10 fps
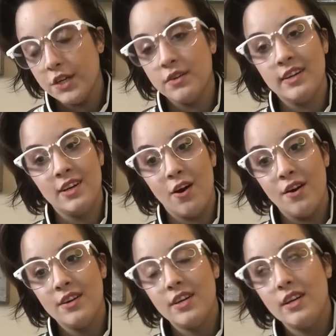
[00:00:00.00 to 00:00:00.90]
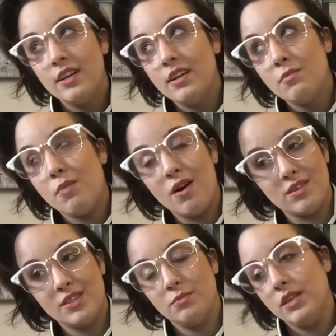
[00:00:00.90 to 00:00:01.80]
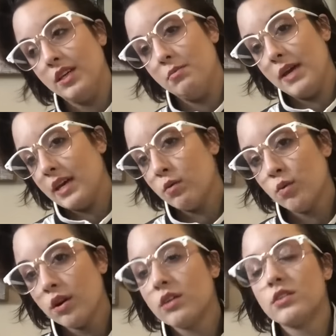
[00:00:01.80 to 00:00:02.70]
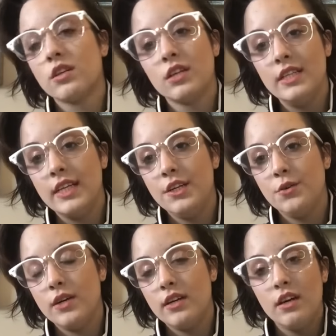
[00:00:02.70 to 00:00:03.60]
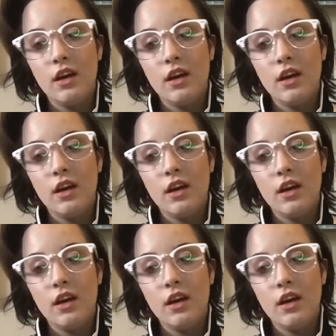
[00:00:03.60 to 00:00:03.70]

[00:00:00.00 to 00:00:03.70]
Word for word: you and not possibly make it worse or continue it.